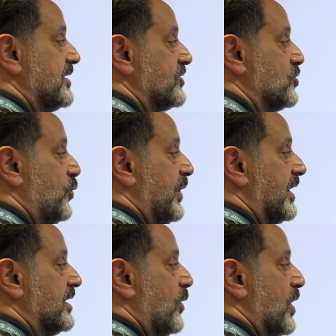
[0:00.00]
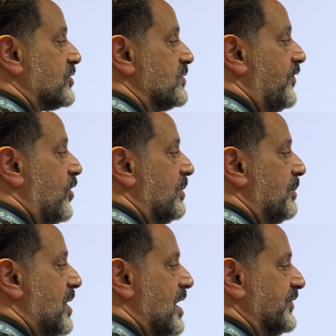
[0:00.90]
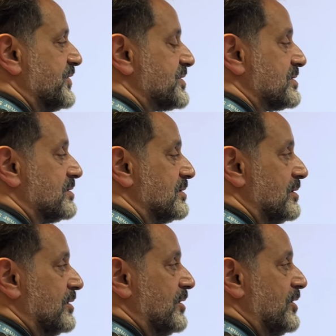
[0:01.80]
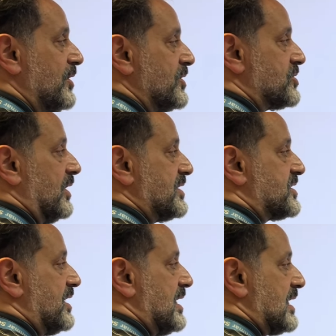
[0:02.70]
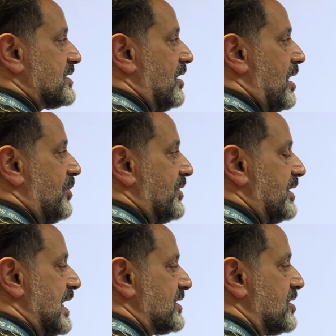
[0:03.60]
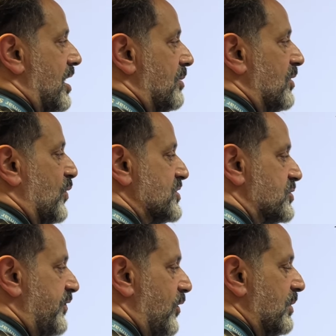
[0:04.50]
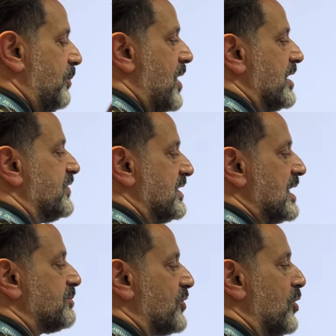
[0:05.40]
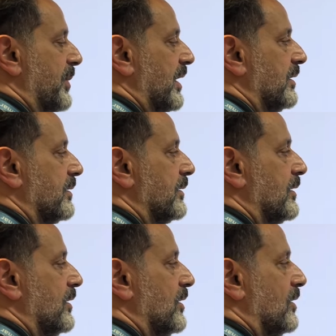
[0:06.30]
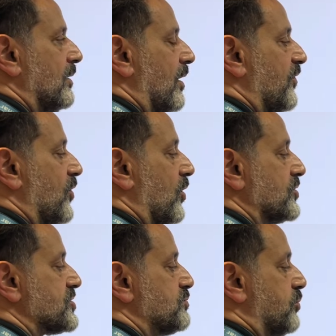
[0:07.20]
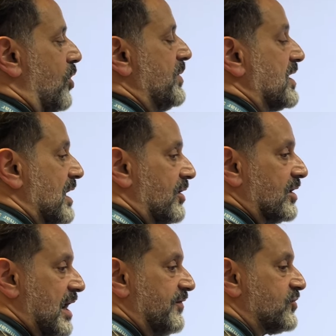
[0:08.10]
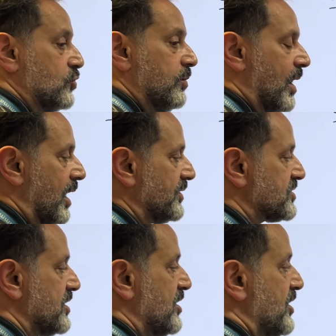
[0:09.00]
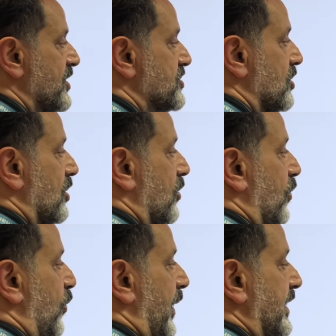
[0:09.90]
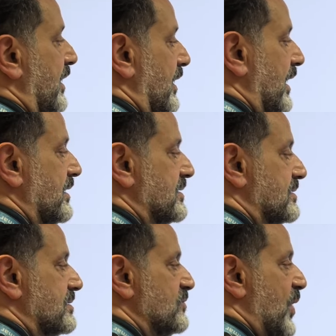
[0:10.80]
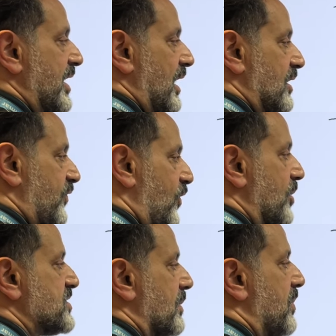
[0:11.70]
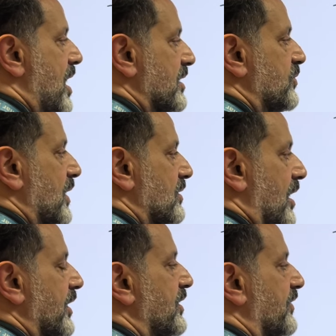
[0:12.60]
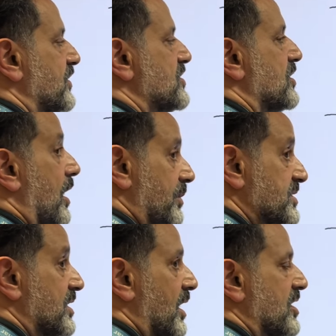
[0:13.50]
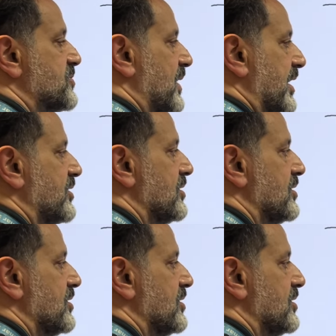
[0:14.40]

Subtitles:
to where they want to form a bond. So let's say that carbon wants to form a bond with that bromine. Of course, bromine cannot have 2 bonds. So when it forms a bond with either of these carbons, and I explained to